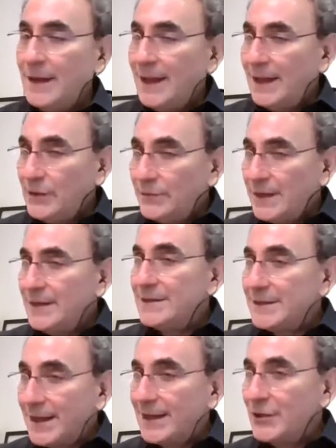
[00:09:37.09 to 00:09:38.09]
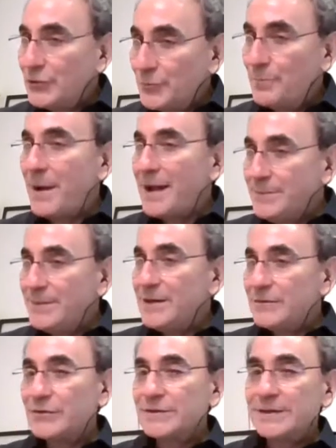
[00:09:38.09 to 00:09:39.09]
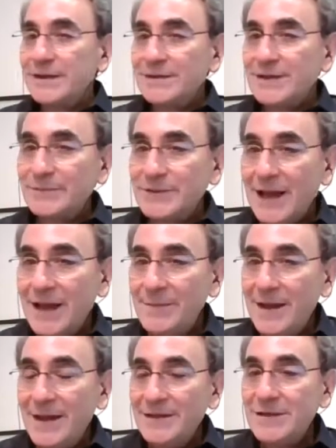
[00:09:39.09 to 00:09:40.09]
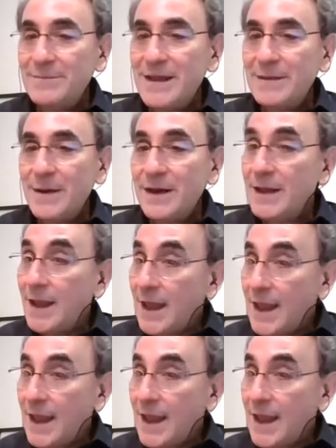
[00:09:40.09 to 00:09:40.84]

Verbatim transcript: and you've indicated you might be interested at some time to make money.